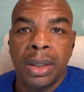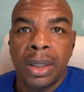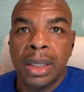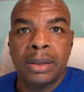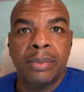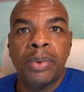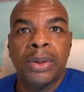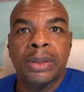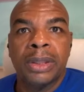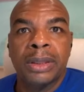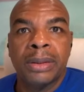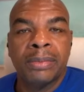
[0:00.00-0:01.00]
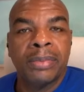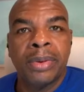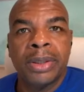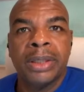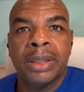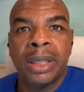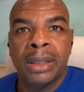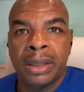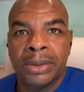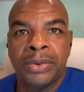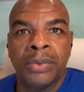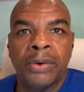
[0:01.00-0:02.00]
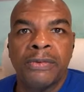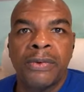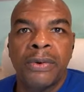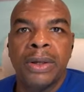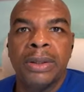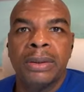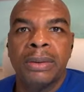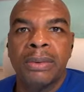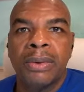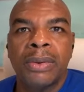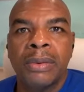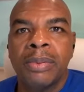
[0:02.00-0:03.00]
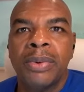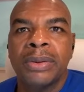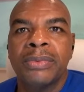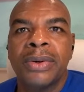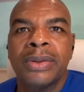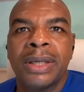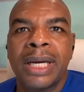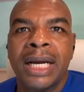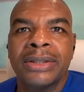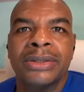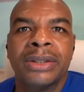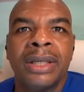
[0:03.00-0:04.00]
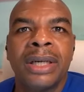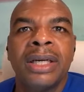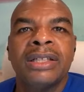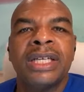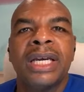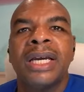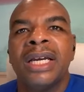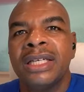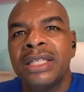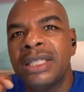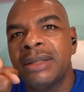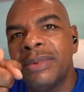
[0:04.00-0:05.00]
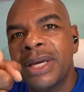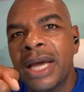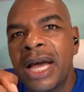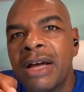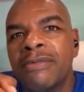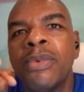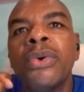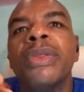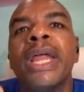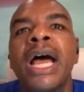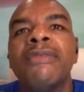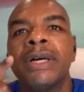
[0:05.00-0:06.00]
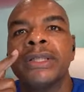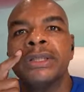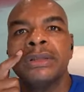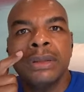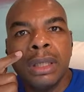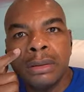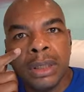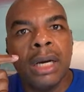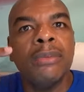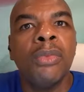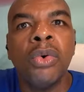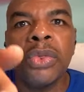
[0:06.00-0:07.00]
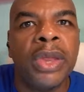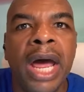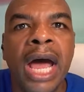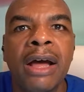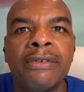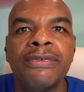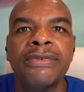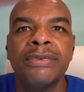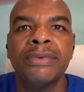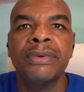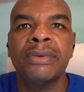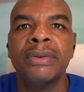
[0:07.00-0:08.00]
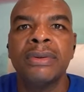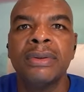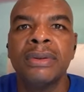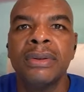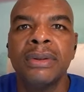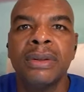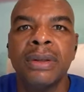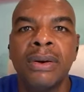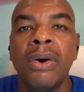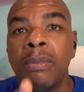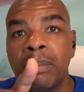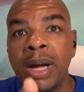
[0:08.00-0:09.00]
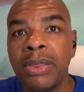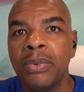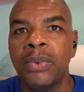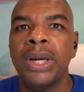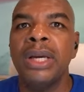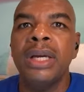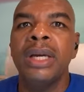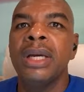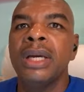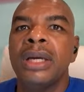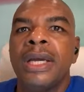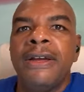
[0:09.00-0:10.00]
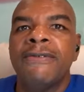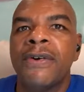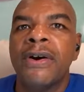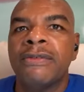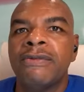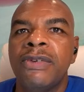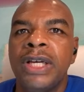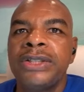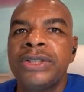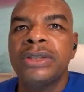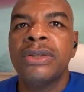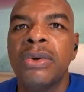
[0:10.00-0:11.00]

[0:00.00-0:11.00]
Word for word: At the point that they print it and then you work for it, or the point where they actually say, give me half, more than half actually, no, more than half. Oh, by the way, if our inflation